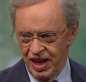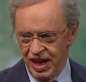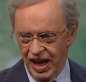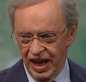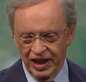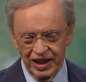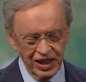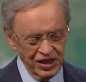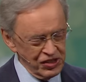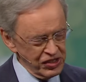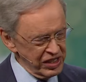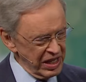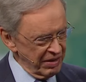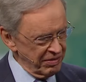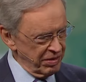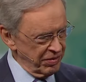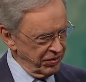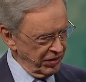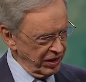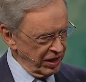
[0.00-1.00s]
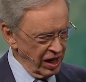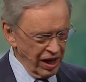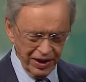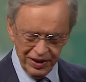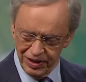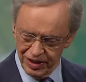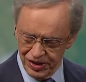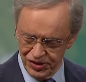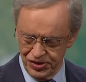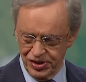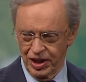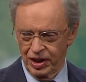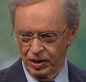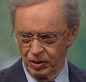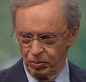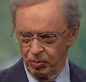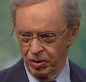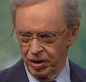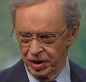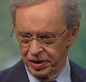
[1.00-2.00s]
and He's never forgotten a
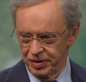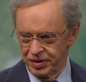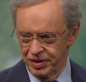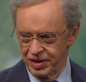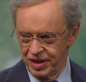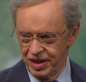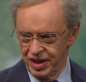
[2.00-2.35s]
single one.